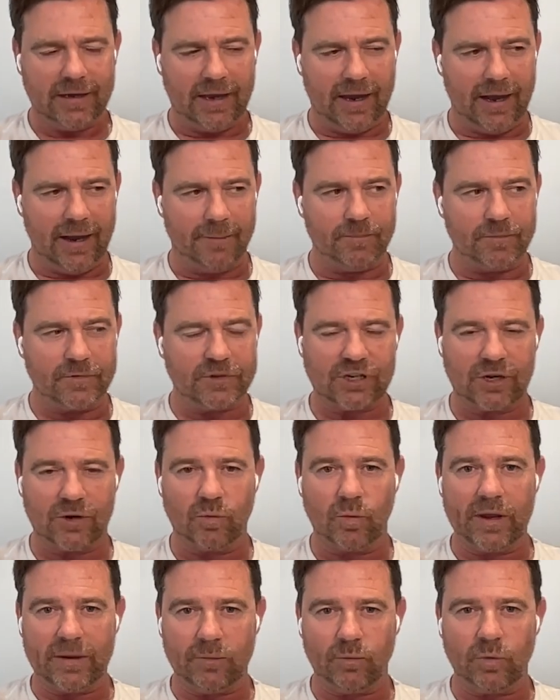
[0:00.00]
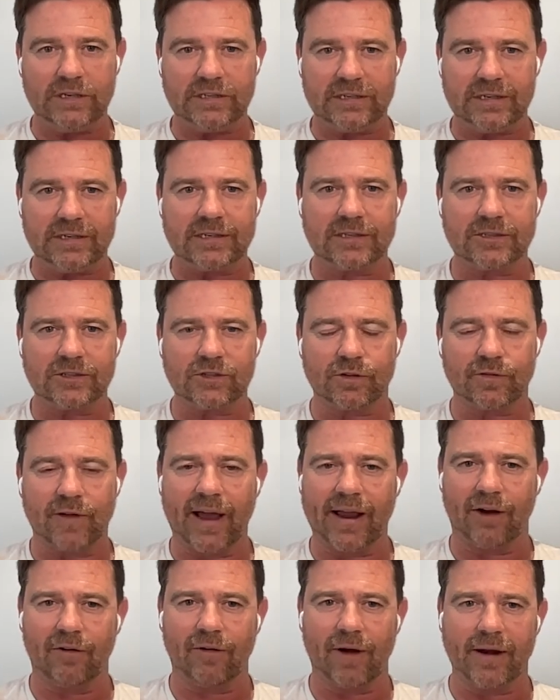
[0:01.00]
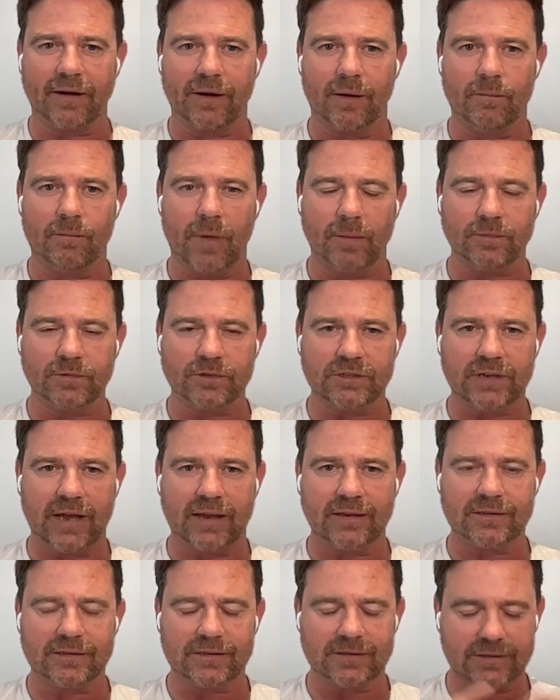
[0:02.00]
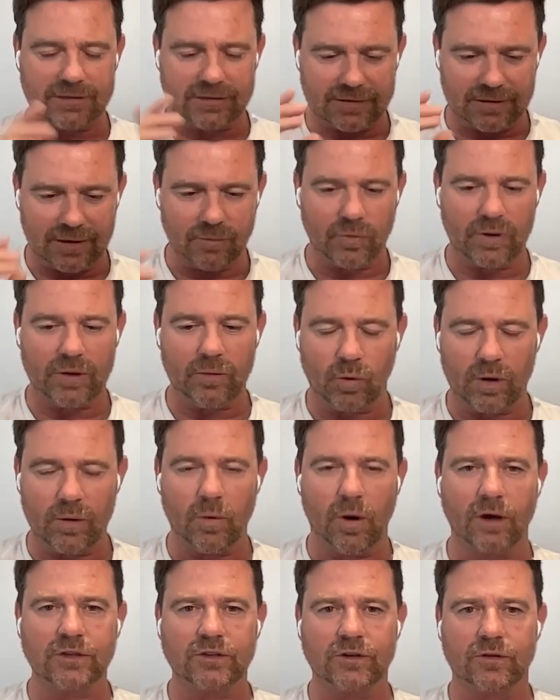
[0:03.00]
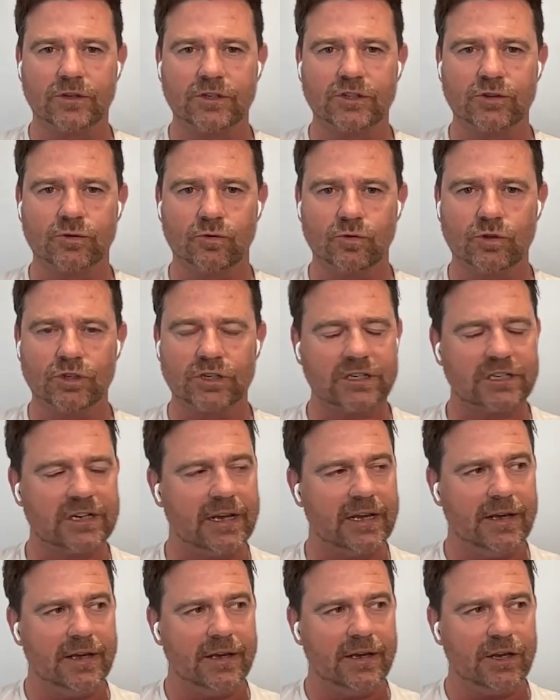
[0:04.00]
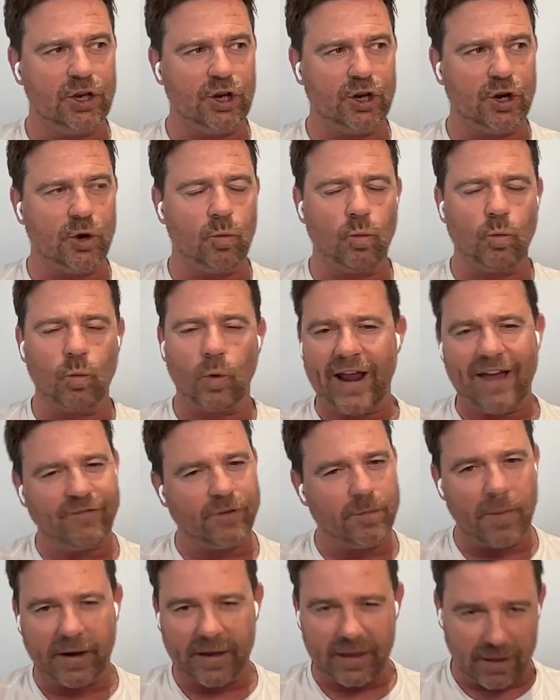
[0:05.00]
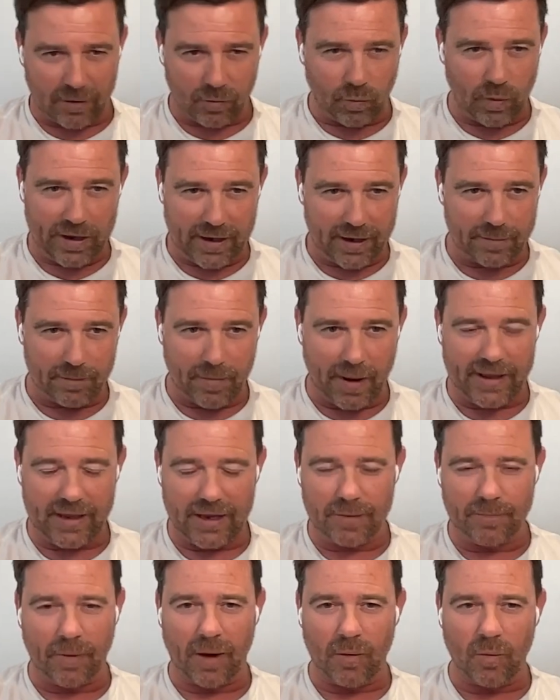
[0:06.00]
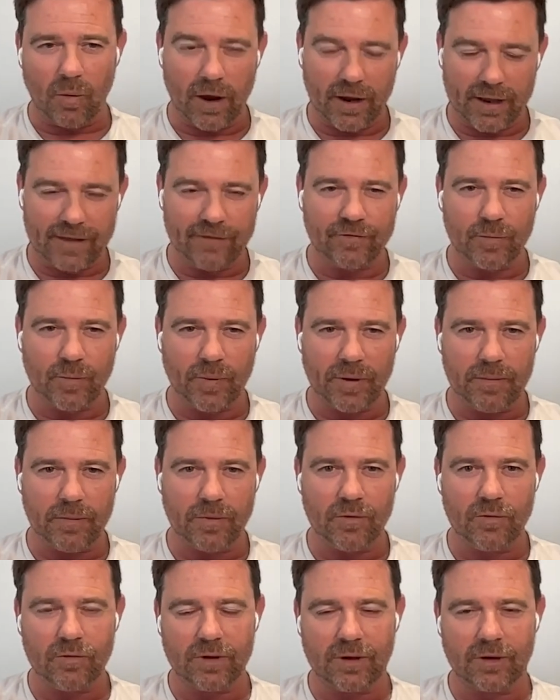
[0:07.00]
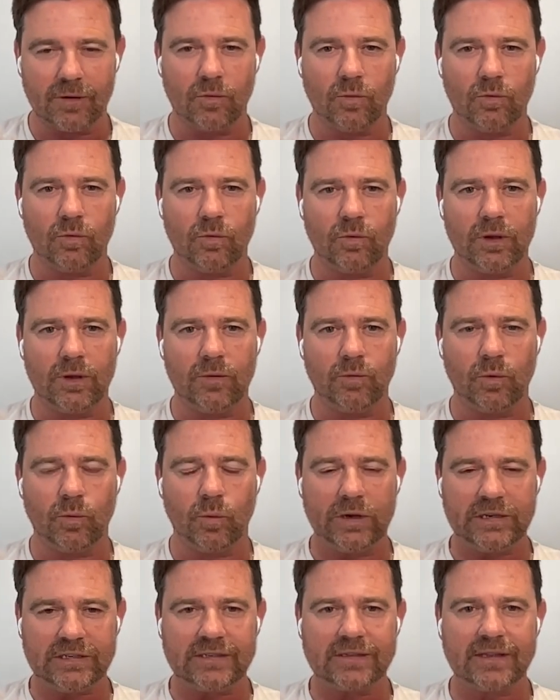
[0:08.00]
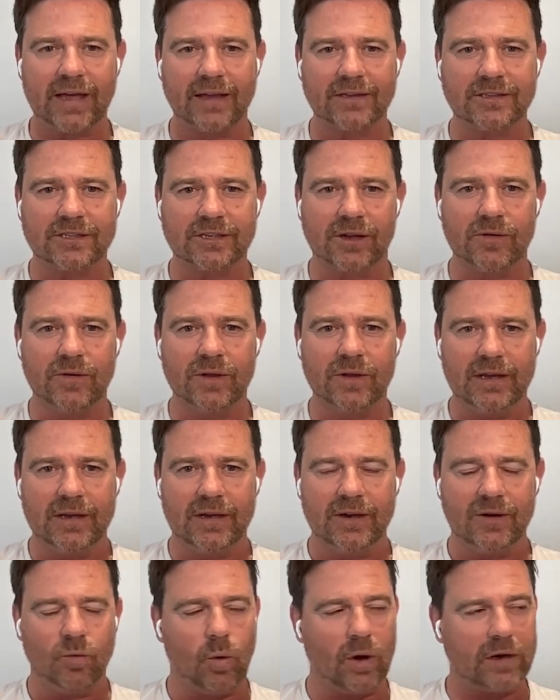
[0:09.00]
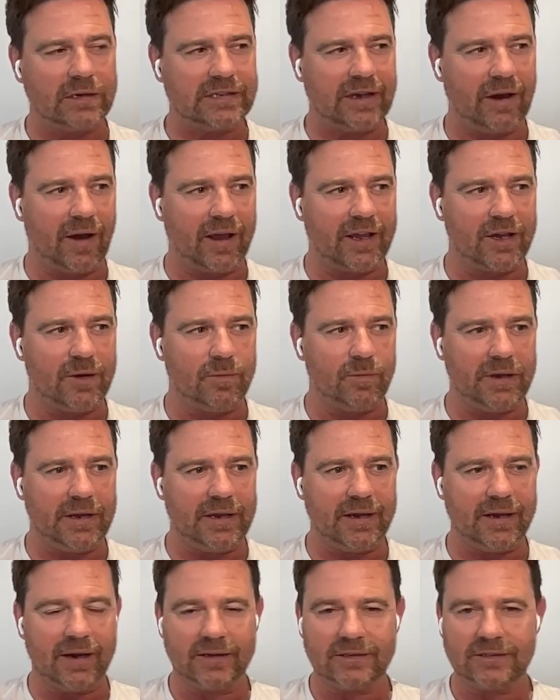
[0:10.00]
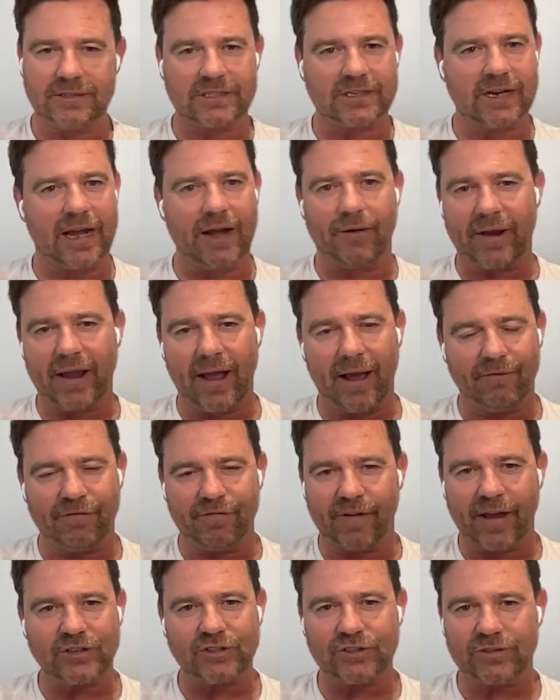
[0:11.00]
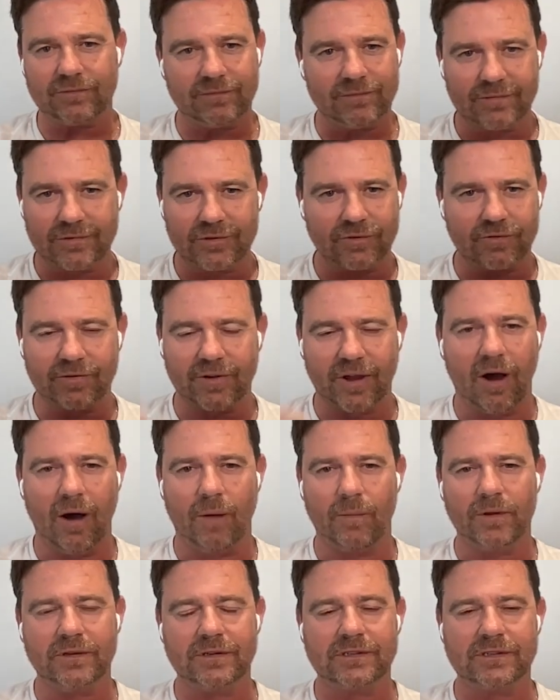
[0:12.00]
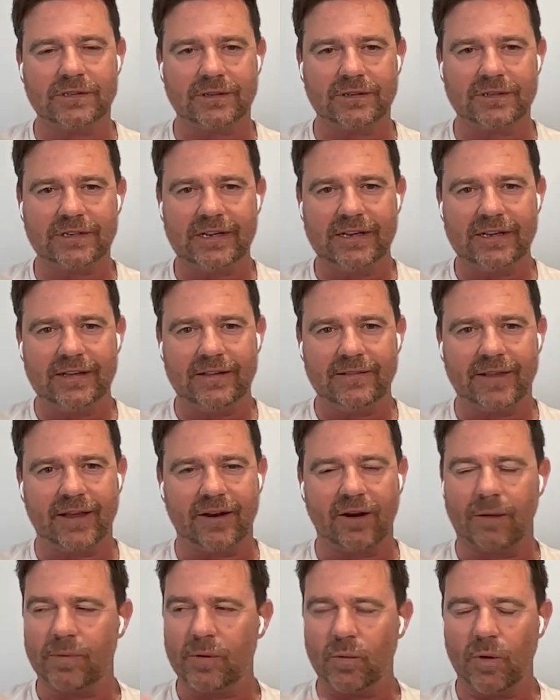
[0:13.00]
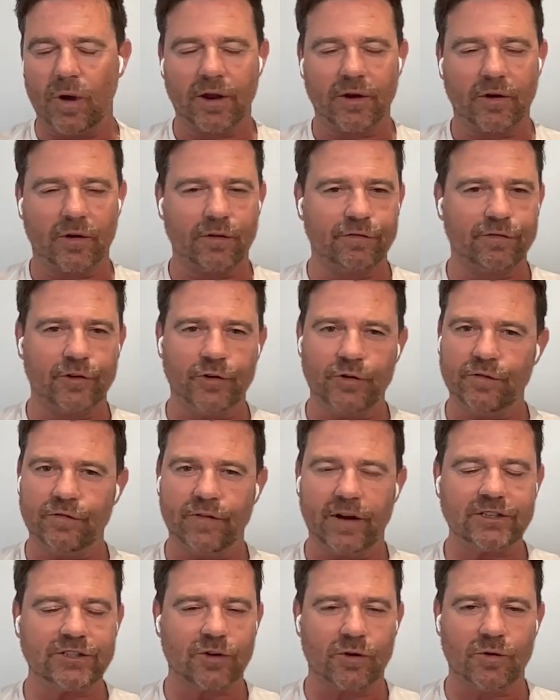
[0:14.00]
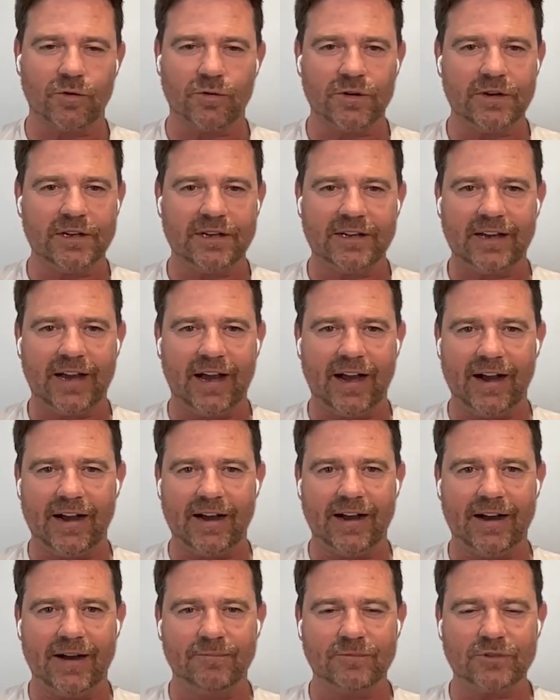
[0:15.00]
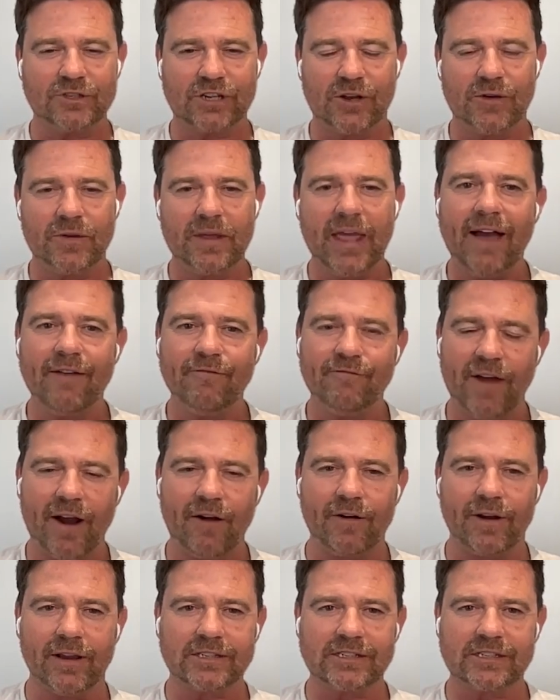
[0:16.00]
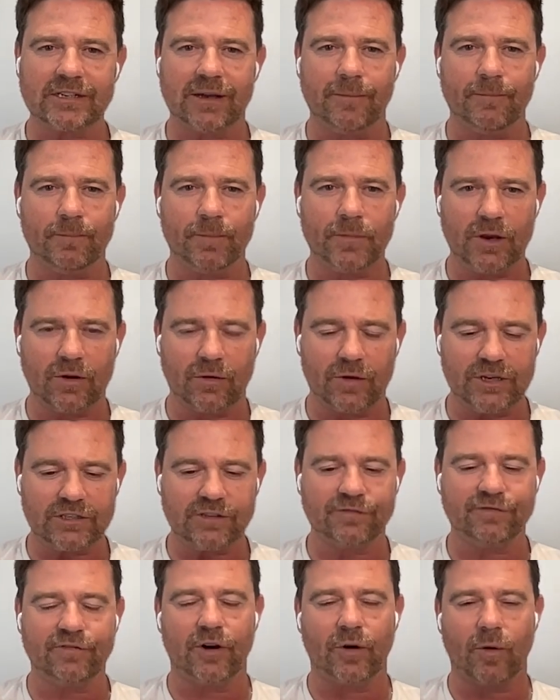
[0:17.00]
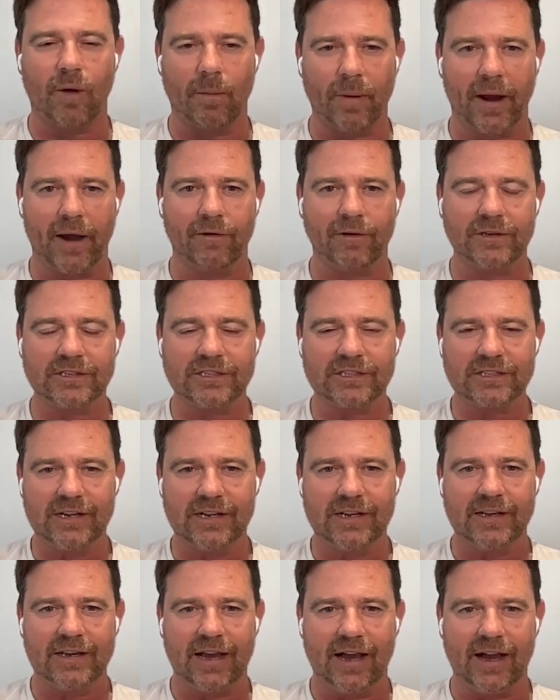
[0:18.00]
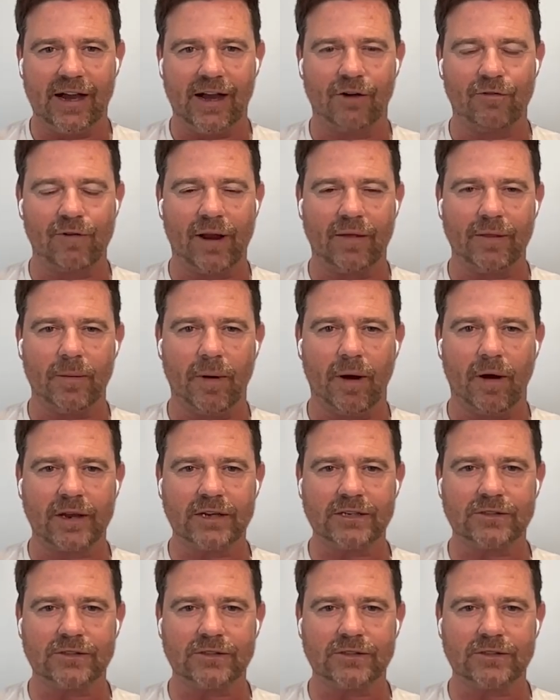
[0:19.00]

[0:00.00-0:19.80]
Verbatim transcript: Um, so we, we did sort of hang around our mums, dads. We, we worked at the stores, You know, whatever money that we could make by working for people, that we we did that. So one day I could be uh, just clearing up fashion sort of garments, and then I'd be working on food and vegetable. Um, so yeah, various. Um, you know, used to follow our parents uh, mm. around the market